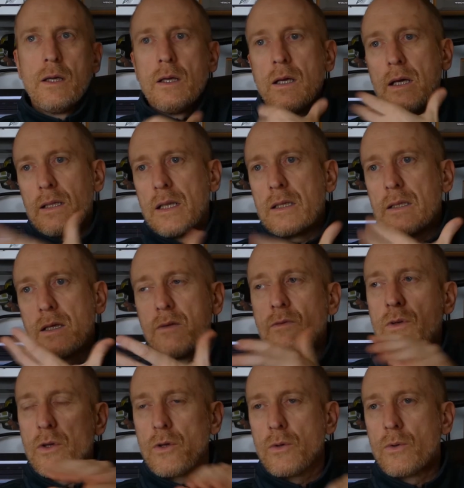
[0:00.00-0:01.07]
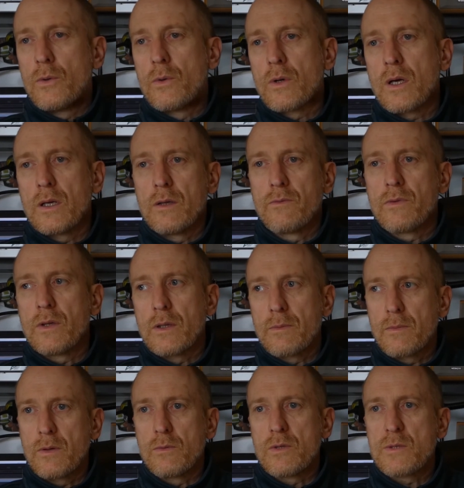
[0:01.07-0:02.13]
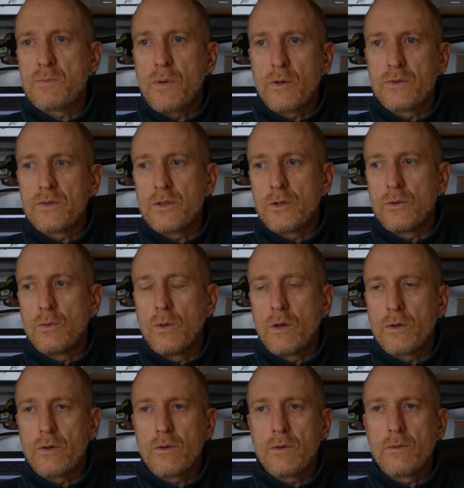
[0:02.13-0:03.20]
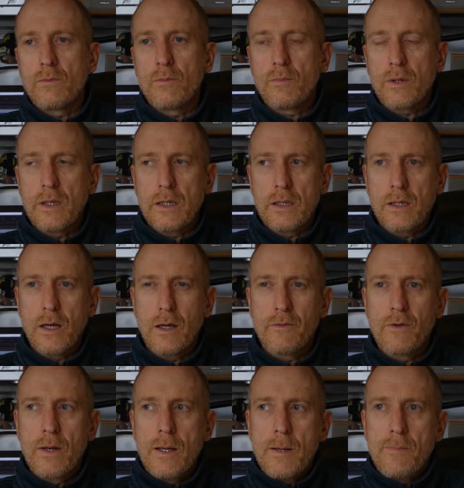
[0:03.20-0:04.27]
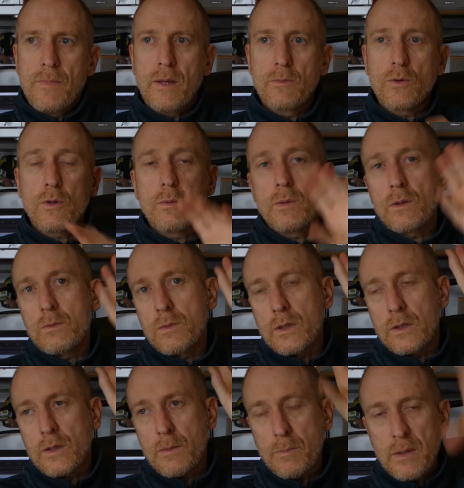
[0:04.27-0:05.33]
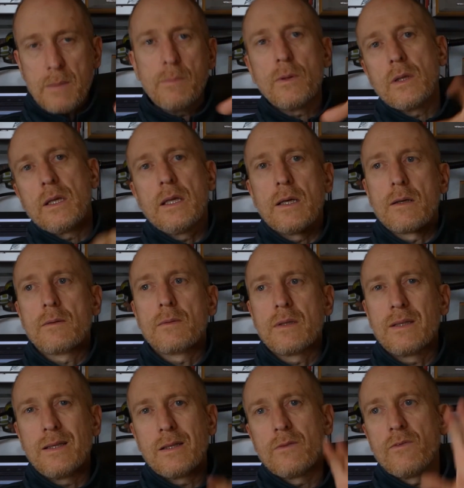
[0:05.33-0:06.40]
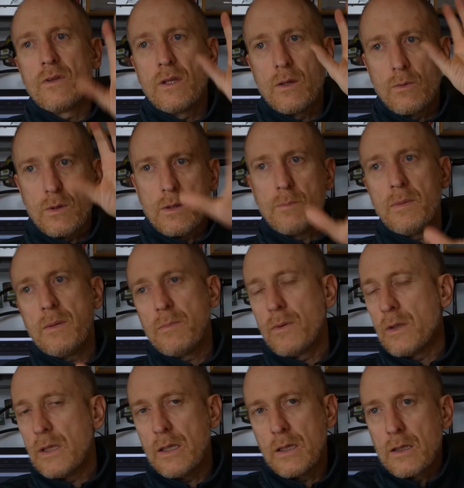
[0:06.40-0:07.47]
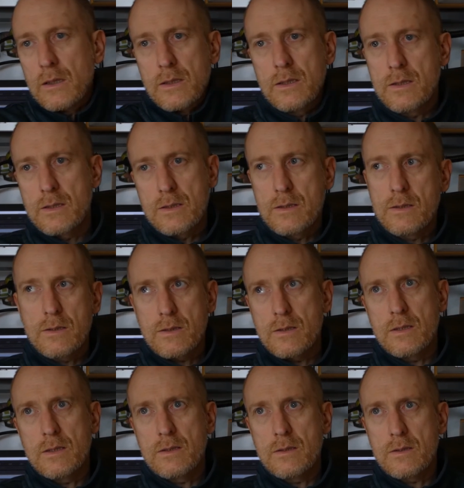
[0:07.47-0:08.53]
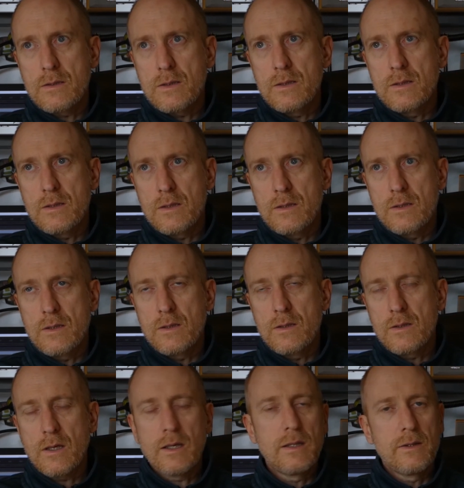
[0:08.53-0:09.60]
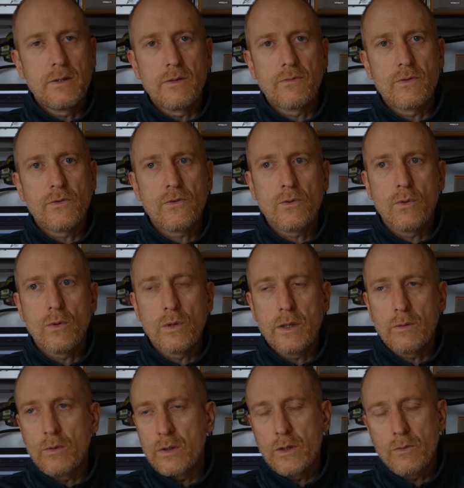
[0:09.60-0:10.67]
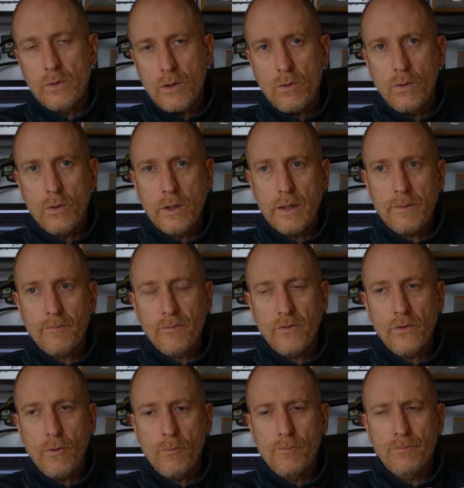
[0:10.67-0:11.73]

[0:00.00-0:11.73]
and that giving you kind of the response that you want playing live. I'm talking about what the people hear. At the end of the day, what the people hear is an entirely different story when a recording. So